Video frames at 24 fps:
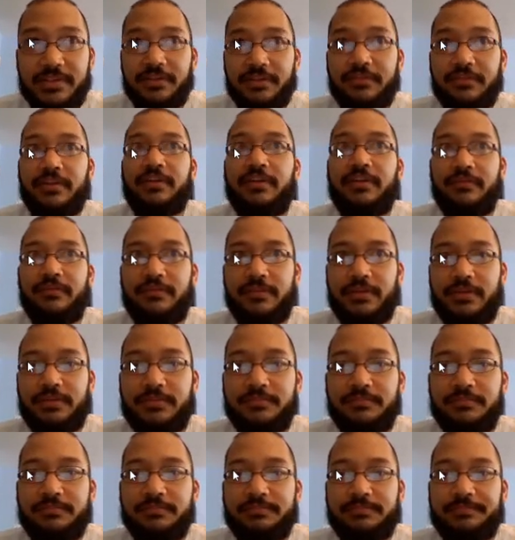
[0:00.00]
the greater the flow,
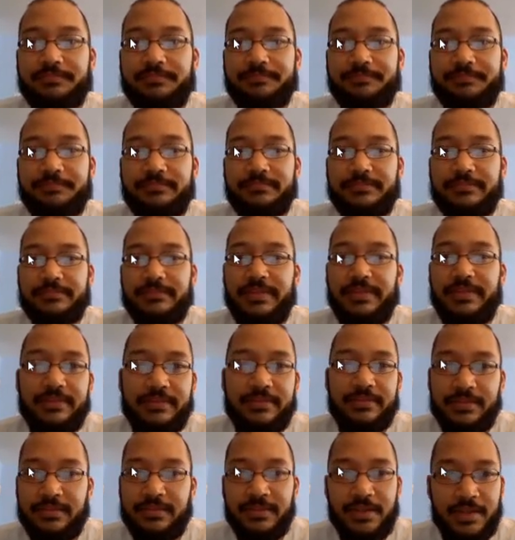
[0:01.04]
and
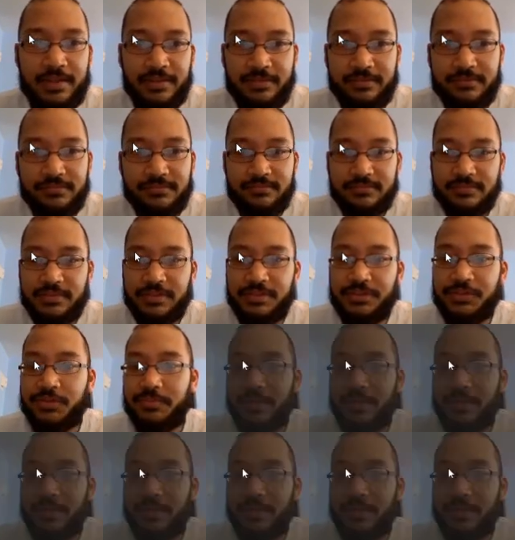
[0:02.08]
then that the tube